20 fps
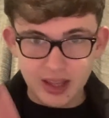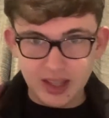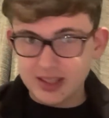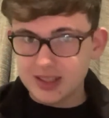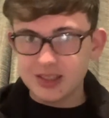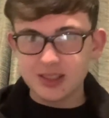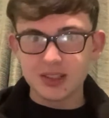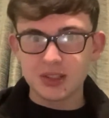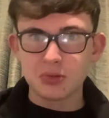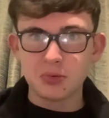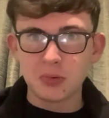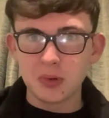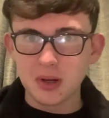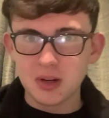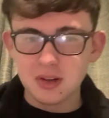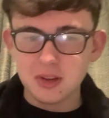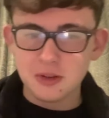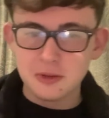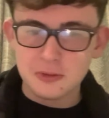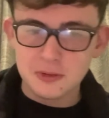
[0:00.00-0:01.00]
It's just
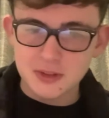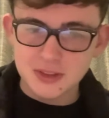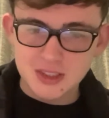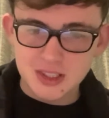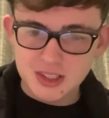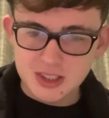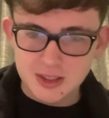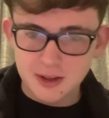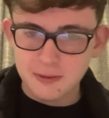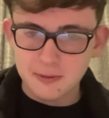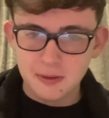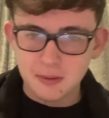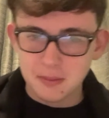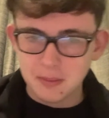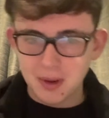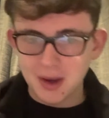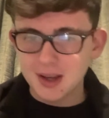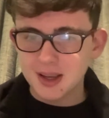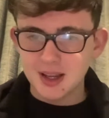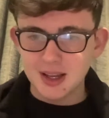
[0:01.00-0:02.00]
weird, the physics of
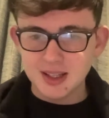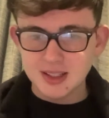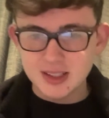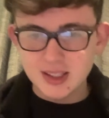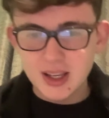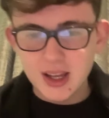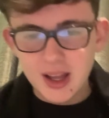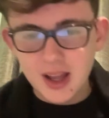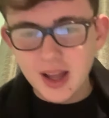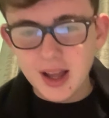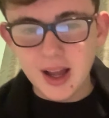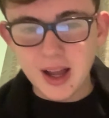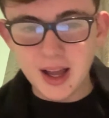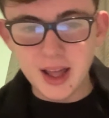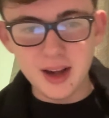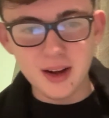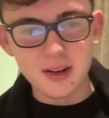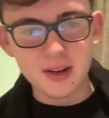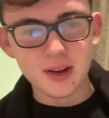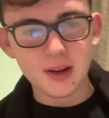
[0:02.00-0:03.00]
them, I guess.
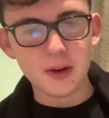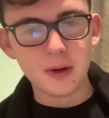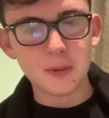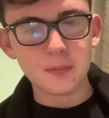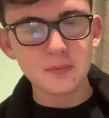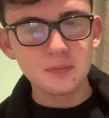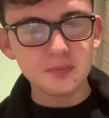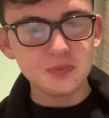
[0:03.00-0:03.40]
I don't know.